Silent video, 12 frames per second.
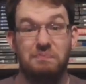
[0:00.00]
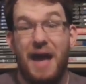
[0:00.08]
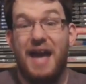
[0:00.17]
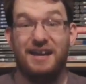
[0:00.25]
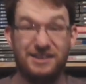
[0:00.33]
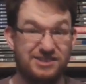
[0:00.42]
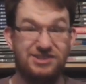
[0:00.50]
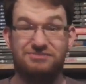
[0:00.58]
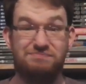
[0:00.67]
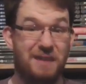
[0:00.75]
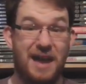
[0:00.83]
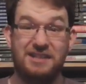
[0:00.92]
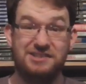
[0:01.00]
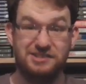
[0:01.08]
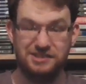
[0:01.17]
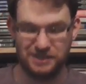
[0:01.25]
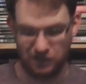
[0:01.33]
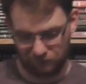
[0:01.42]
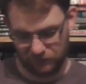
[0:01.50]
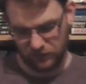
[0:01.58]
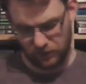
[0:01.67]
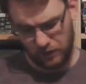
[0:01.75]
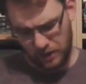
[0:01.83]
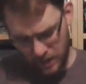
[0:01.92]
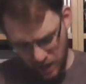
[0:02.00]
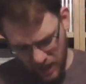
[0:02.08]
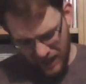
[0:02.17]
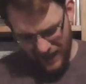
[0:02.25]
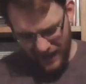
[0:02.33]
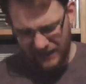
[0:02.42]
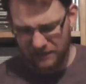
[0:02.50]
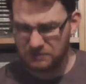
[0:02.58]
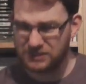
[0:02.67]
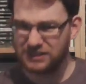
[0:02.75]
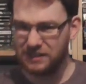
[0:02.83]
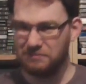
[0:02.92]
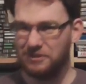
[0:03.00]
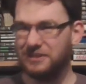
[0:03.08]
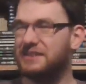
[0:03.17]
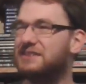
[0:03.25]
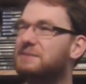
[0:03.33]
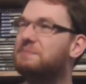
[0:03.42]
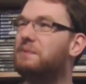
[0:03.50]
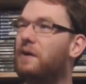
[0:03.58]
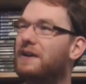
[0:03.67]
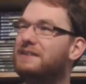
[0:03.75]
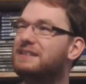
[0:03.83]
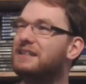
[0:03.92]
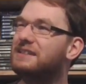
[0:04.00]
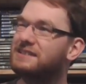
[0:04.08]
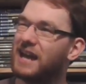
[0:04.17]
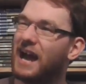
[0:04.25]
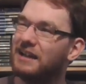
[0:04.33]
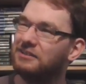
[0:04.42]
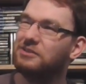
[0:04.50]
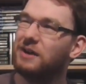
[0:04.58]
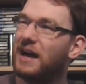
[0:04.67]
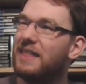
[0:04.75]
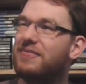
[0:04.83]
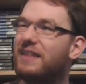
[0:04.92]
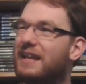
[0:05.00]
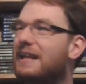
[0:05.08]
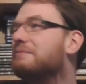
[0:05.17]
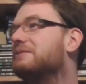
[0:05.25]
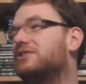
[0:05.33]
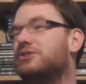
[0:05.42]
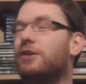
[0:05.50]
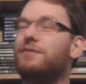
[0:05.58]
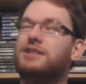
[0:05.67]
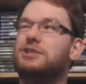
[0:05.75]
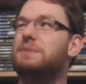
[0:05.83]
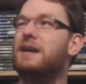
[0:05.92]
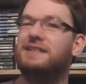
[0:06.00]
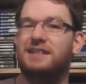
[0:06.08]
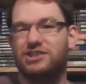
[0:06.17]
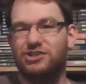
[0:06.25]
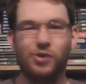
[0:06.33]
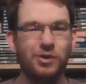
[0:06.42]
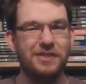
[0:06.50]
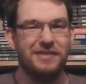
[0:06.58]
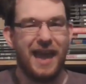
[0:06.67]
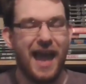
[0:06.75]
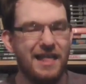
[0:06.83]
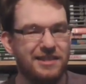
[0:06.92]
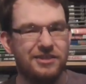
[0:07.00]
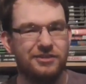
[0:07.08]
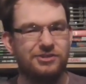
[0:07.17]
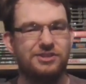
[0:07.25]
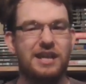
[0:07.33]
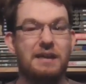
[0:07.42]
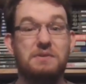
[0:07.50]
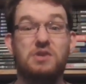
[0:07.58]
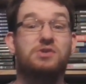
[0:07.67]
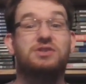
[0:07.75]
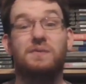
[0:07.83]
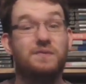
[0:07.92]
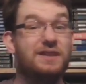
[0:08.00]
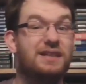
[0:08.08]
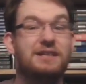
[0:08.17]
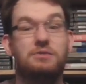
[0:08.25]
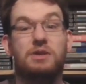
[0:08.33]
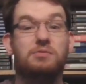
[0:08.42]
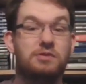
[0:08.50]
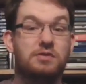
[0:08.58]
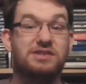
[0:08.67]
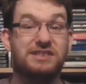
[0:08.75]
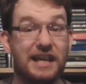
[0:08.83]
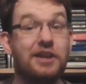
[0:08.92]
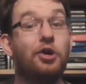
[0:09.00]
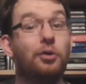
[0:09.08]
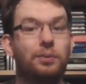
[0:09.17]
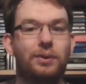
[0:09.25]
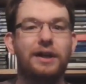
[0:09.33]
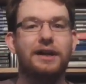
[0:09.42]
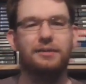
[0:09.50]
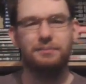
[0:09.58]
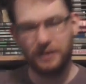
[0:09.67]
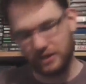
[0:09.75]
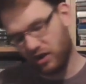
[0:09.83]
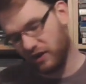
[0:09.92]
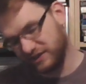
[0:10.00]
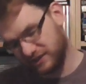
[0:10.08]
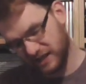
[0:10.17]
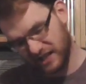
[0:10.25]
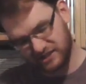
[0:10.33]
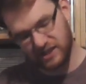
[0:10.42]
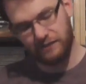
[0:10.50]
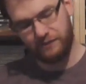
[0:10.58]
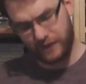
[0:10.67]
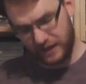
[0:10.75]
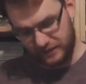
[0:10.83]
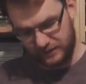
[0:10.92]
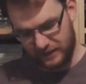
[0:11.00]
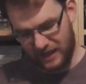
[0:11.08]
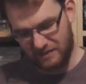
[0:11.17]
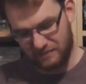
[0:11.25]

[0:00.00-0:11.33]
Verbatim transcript: mechs, mechs and stuff, you know. And I was somewhat disappointed because I, I, don't know. I think I was sort of expecting a Zone of the Enders game, you know, something like single player. But no, it's a, it's a fighting